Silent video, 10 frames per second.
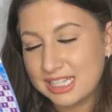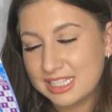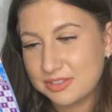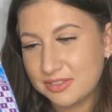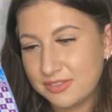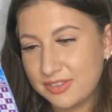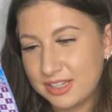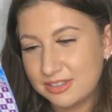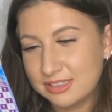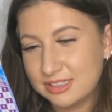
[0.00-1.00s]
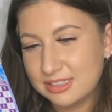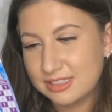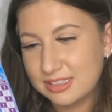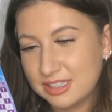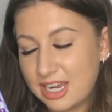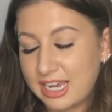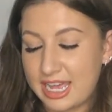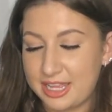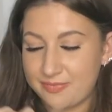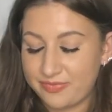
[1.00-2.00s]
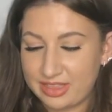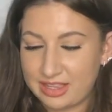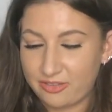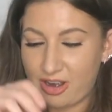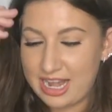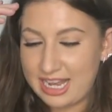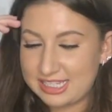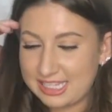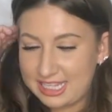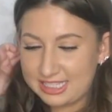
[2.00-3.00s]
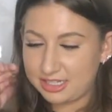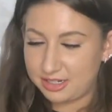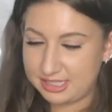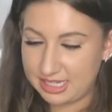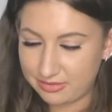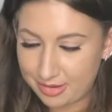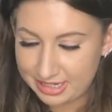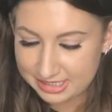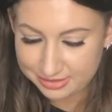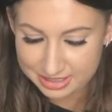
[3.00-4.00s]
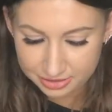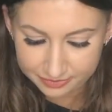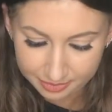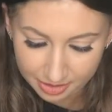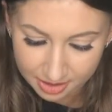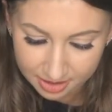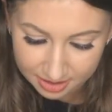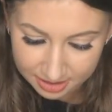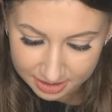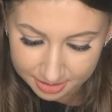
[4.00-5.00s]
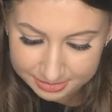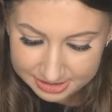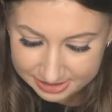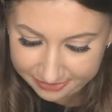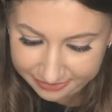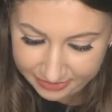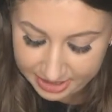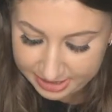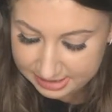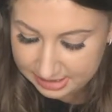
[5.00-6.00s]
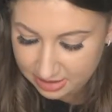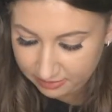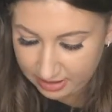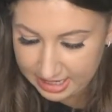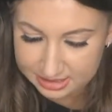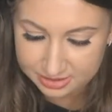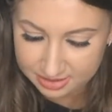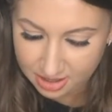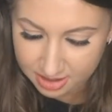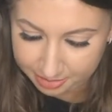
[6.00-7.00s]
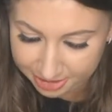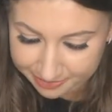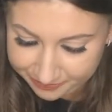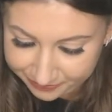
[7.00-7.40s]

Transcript: Hester and Field. Okay, right, let's see how this goes then. Right, we need to scratch off our numbers first. Right, let's start at the bottom.